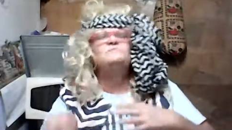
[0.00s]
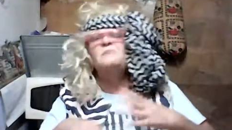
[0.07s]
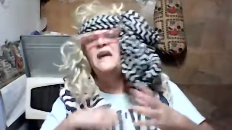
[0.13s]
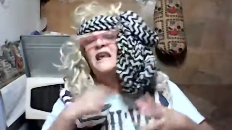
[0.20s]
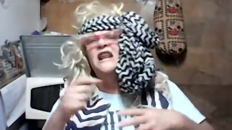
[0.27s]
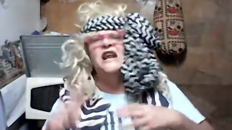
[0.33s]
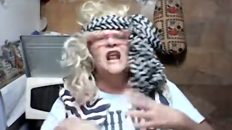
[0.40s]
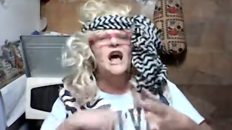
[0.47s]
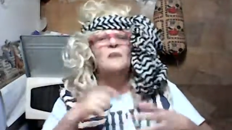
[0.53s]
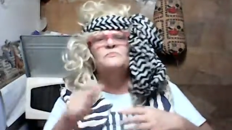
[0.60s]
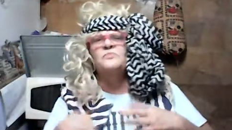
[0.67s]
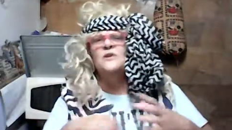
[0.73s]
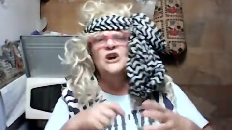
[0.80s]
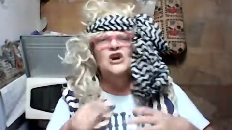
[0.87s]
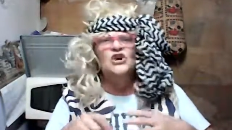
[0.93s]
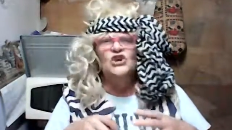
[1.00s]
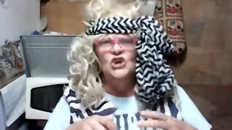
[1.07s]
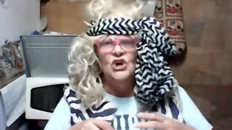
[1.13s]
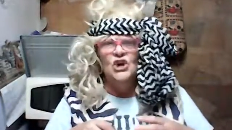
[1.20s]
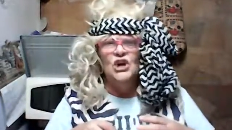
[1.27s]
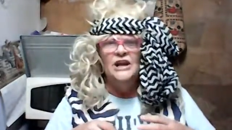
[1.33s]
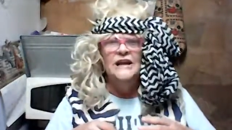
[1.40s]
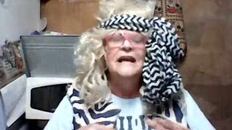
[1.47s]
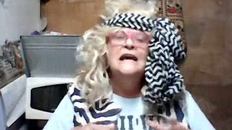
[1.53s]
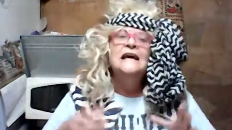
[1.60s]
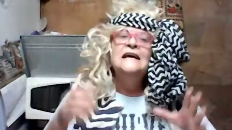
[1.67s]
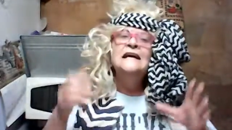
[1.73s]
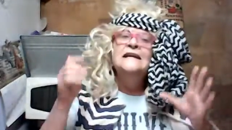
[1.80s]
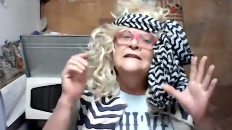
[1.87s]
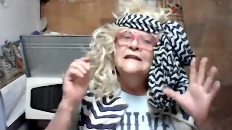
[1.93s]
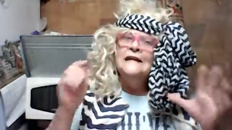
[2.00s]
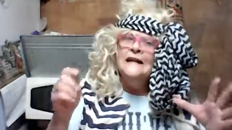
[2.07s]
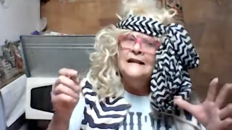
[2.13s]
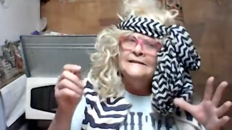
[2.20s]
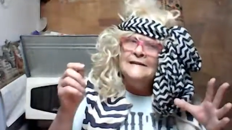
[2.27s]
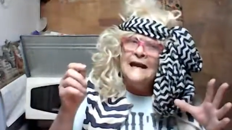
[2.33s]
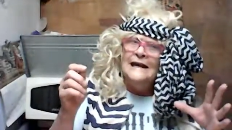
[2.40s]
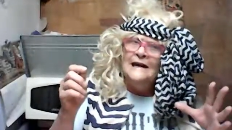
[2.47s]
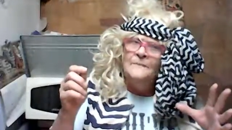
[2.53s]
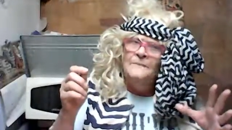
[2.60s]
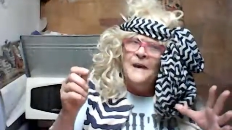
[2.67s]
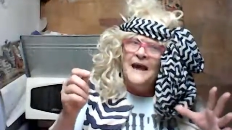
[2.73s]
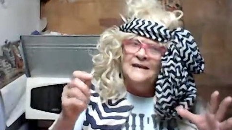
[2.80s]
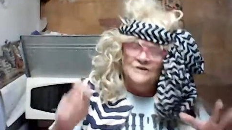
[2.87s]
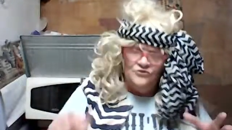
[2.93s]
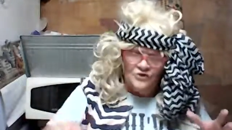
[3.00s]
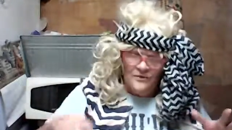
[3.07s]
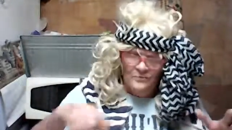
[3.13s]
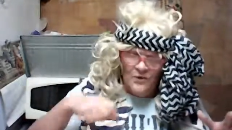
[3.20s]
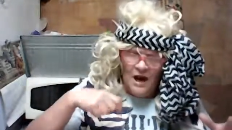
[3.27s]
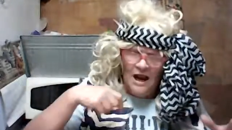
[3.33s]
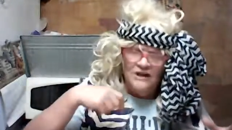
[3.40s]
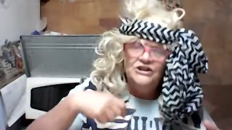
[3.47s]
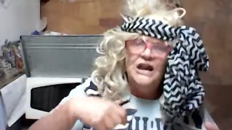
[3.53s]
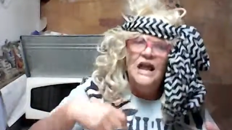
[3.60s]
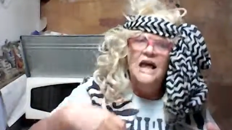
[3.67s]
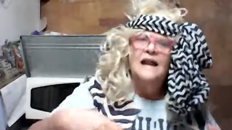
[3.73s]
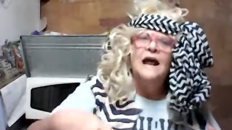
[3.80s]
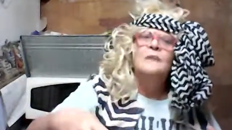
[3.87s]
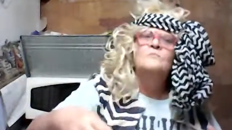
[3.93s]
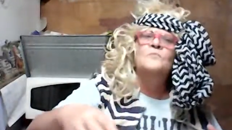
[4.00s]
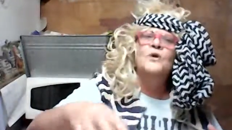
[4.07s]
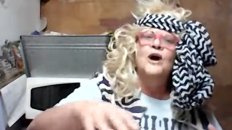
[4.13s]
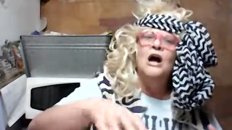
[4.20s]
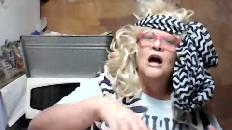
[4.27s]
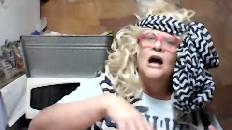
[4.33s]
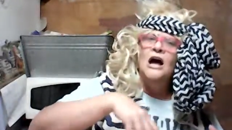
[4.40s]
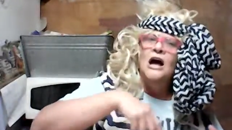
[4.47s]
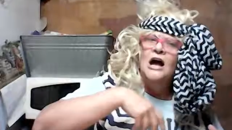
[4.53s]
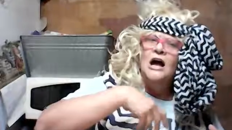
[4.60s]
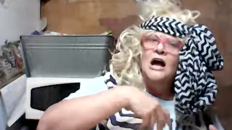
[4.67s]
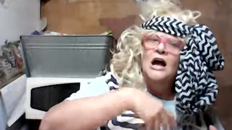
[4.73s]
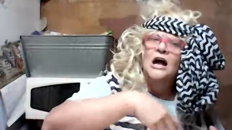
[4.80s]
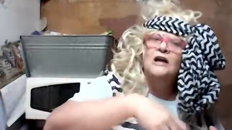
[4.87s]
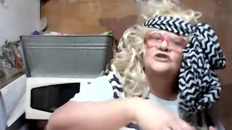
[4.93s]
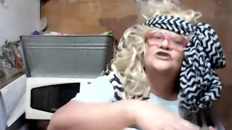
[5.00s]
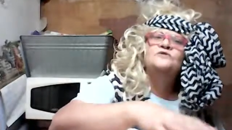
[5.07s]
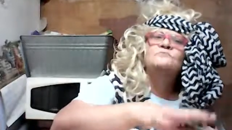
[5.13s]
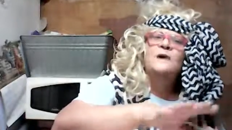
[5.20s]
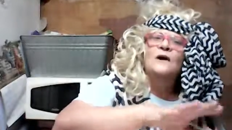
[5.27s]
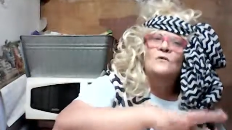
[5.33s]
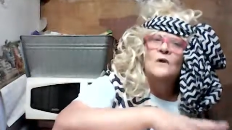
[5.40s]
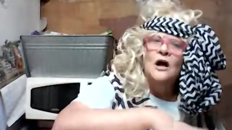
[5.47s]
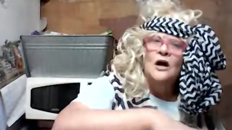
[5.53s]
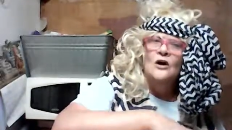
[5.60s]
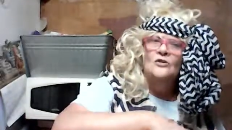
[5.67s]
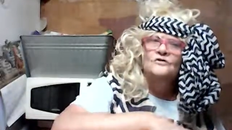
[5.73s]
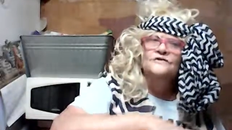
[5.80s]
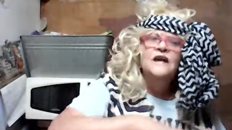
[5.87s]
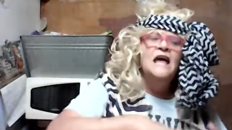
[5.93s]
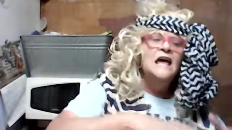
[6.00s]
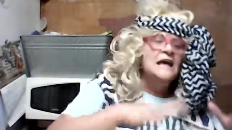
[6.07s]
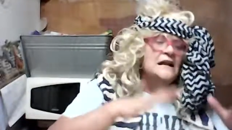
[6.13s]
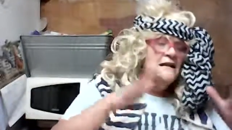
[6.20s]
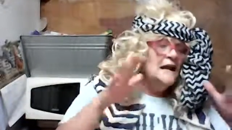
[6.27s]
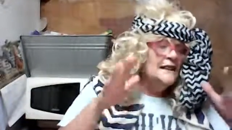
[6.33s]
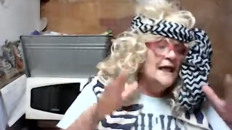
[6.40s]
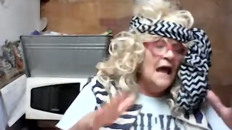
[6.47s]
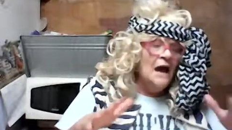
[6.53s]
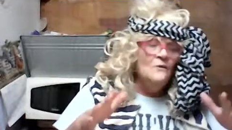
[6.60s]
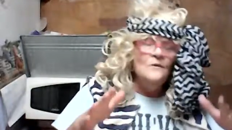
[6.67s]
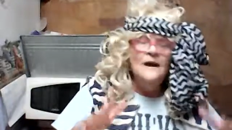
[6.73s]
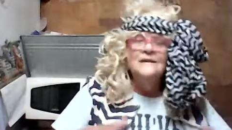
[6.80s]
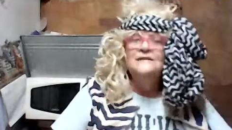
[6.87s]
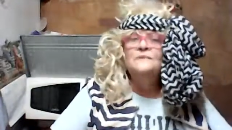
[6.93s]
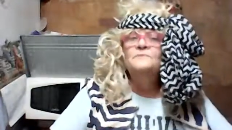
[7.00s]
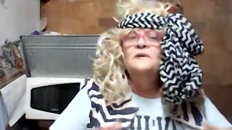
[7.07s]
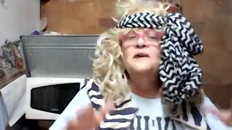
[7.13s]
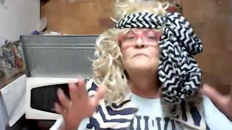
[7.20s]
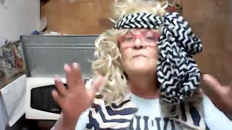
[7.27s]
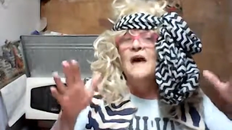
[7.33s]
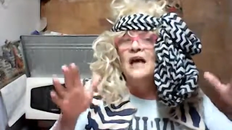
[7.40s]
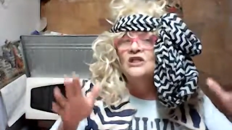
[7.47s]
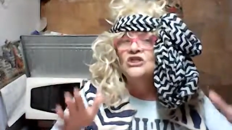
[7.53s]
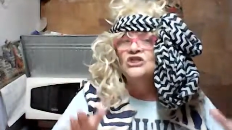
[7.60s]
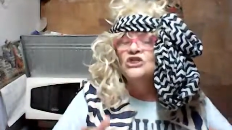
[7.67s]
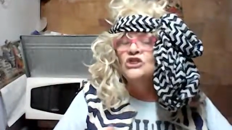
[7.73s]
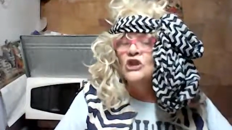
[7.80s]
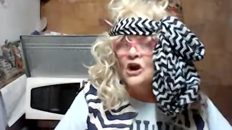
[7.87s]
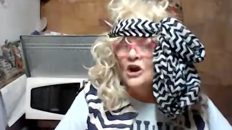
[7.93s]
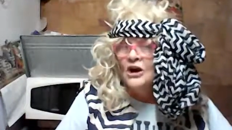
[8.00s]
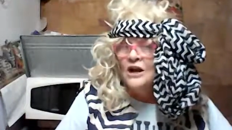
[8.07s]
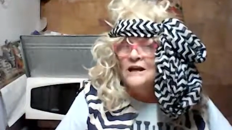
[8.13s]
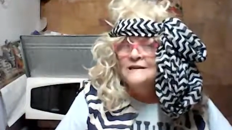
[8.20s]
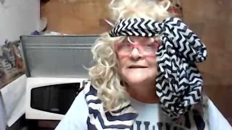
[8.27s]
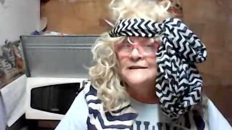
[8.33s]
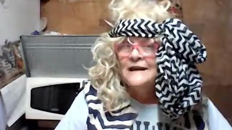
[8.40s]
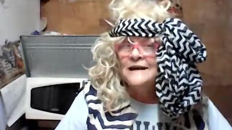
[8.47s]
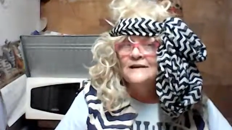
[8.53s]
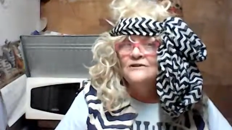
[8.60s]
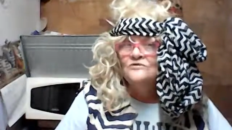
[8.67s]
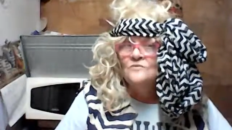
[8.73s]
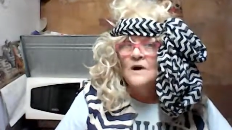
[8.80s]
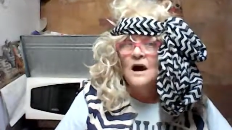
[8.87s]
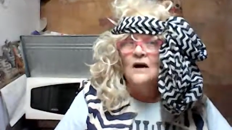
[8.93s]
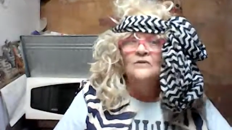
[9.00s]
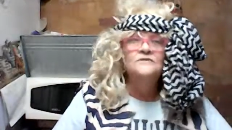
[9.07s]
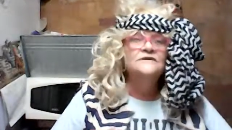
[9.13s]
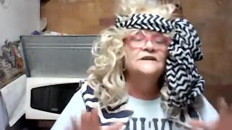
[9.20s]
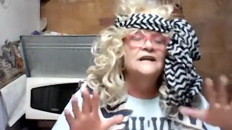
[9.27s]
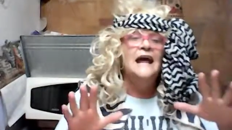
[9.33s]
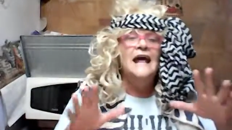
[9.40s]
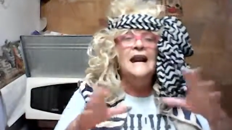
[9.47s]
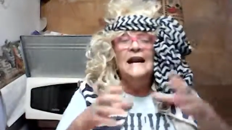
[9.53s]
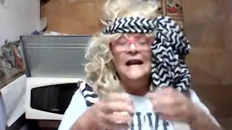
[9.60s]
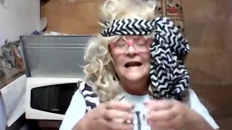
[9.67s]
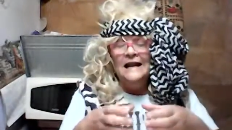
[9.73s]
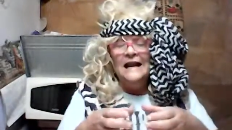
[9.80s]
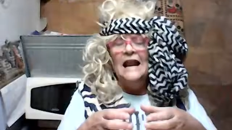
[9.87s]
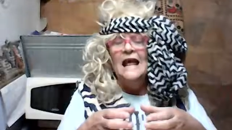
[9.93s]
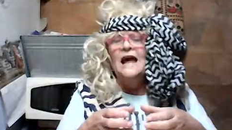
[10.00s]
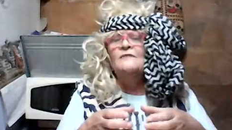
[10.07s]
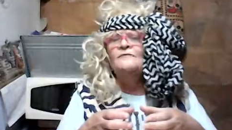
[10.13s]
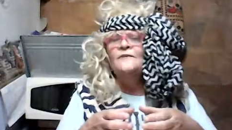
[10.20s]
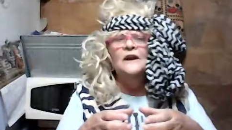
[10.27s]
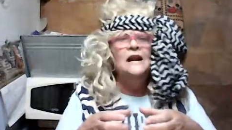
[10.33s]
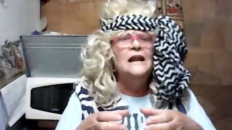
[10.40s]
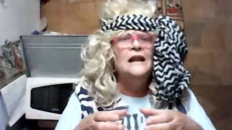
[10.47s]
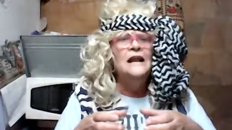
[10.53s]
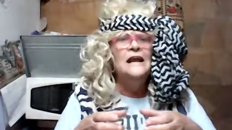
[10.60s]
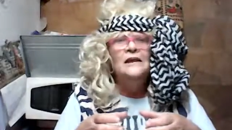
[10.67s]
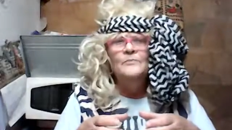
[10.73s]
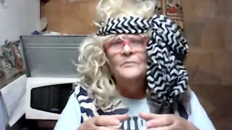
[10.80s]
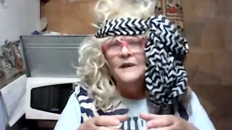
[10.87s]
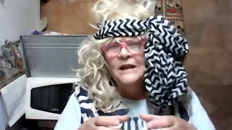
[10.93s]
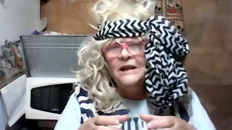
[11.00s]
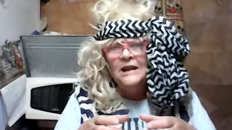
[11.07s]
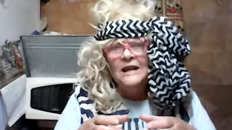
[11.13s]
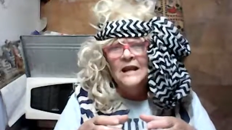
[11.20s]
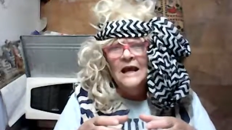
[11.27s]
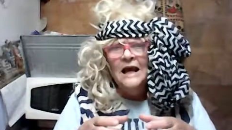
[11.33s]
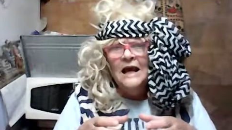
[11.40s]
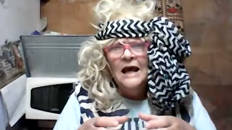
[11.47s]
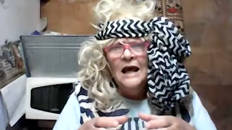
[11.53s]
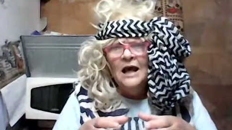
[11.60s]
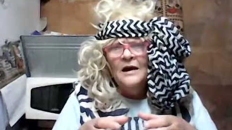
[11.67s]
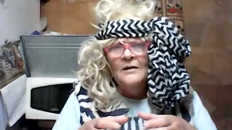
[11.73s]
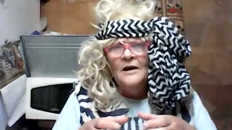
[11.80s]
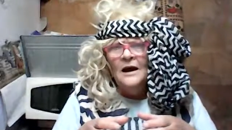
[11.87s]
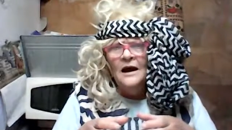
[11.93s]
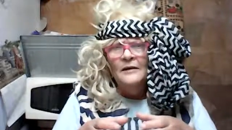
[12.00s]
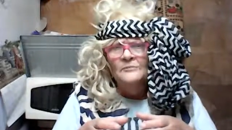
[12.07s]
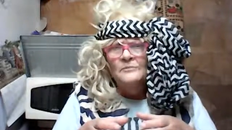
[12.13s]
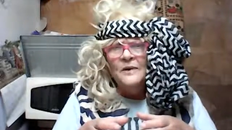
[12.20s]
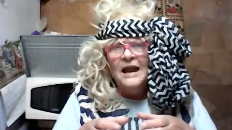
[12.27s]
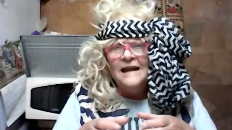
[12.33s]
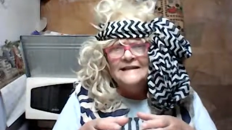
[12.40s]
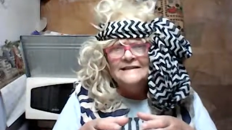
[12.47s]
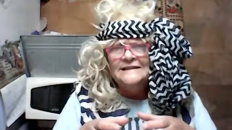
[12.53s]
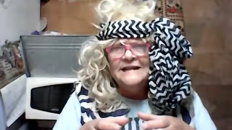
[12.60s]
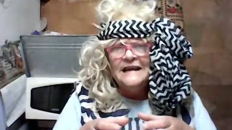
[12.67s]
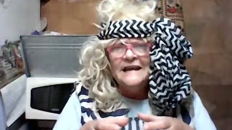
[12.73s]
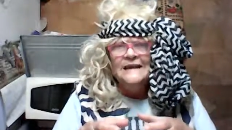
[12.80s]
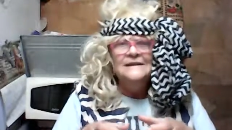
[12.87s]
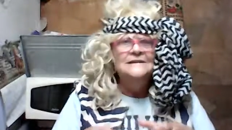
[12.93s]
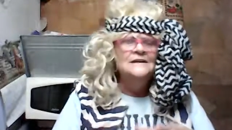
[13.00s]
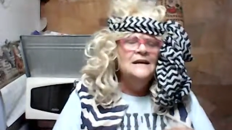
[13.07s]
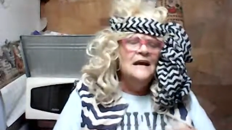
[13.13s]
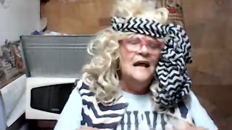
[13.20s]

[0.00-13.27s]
beat it up real good. Then I take a pastry brush and I brush my rolls. Now, that recipe made 36 rolls, and I had a little left for a little bitty bread tin.